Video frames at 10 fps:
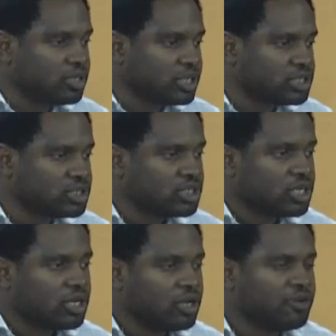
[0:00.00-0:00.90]
knowledge
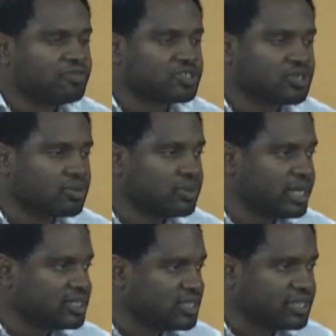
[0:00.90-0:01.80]
of
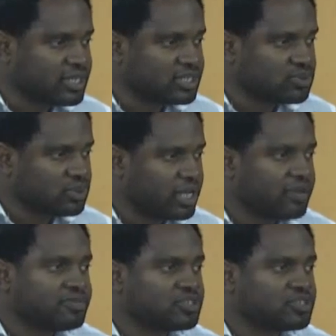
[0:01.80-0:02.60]
songwriting that you have.